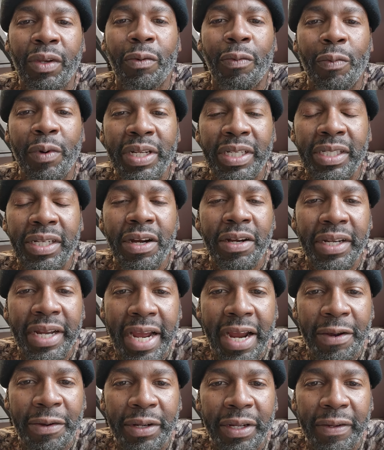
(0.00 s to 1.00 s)
What is our
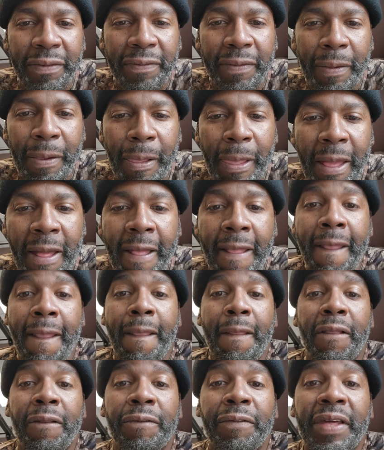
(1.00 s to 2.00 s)
narrative?
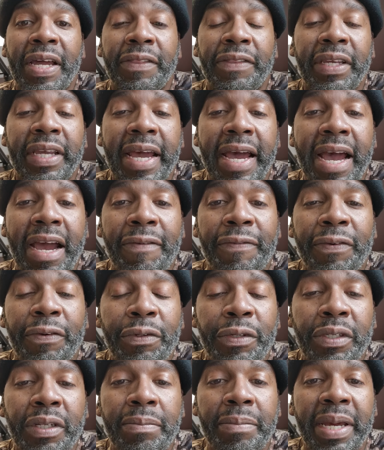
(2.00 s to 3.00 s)
That the
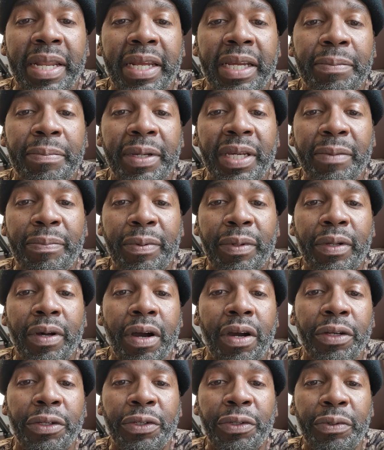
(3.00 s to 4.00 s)
Afro-Semitic people
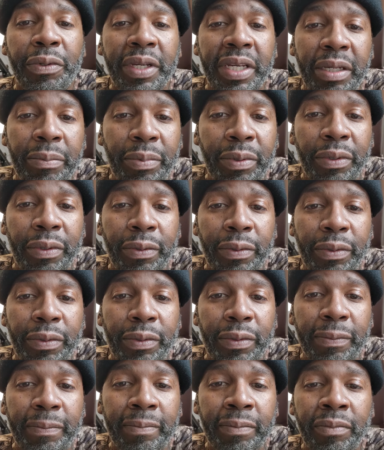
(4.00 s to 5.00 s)
are true
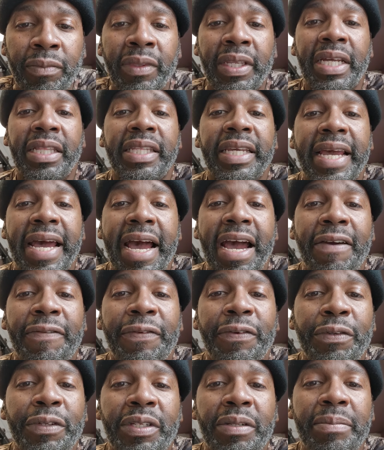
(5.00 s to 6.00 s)
Hebrews. That the
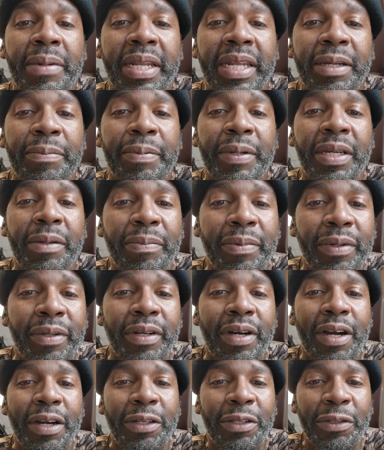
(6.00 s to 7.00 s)
Afro-Semitic
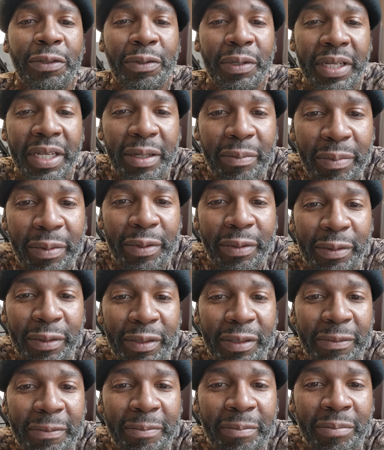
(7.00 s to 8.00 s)
people are true
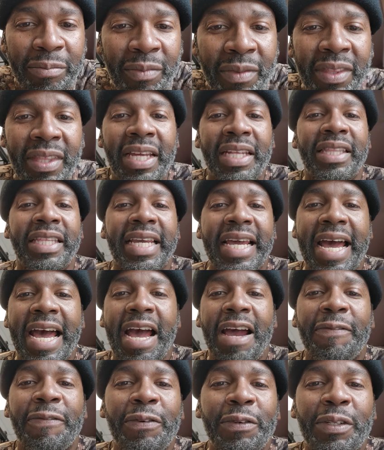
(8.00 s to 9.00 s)
Hebrews. That the
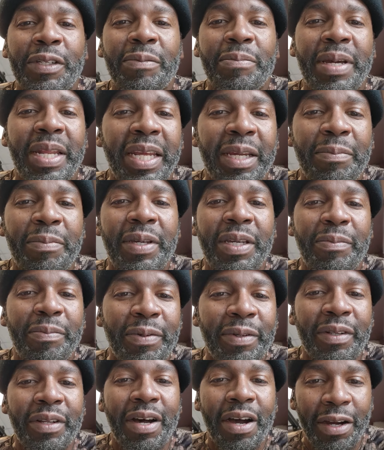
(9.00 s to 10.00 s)
Afro-Semitic
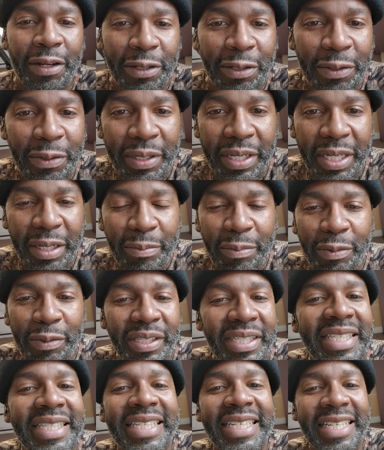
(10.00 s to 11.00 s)
people are true
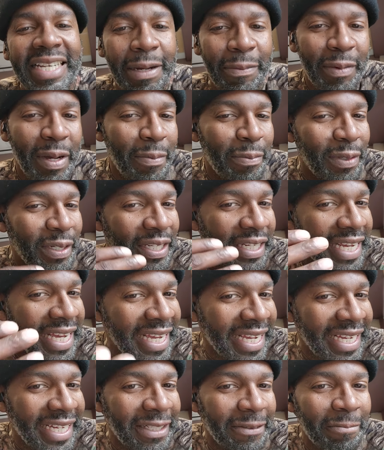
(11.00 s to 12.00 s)
Hebrews. See, I'm
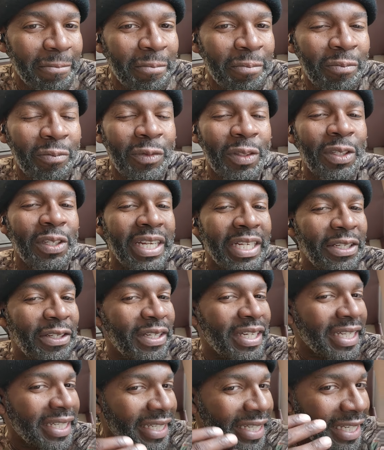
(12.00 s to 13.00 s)
saying it so that you
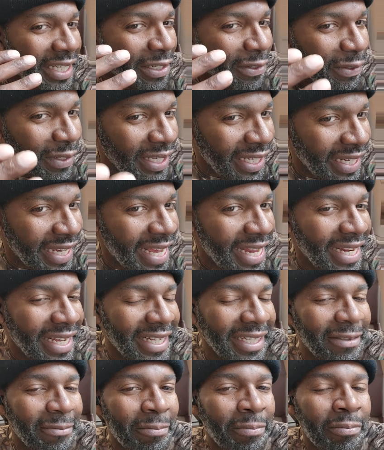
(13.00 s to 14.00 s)
continually get
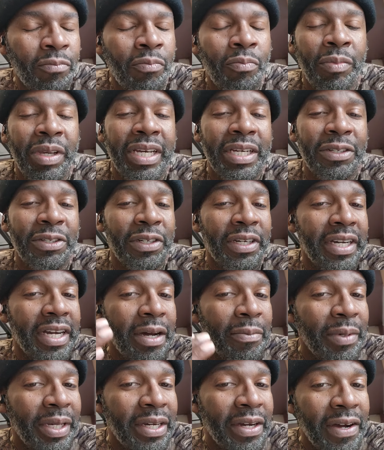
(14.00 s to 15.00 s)
it because you're
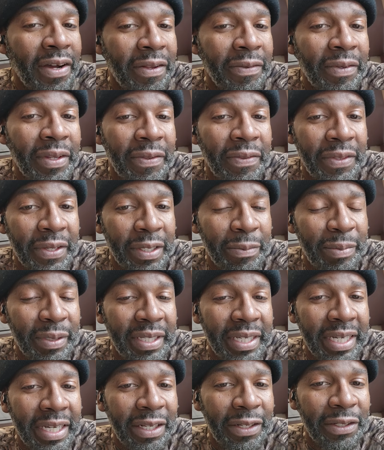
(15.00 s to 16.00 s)
coming on this
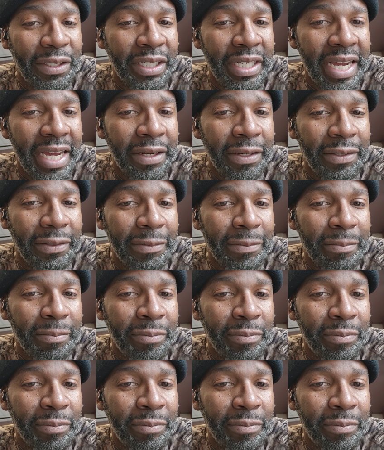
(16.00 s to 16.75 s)
particular channel.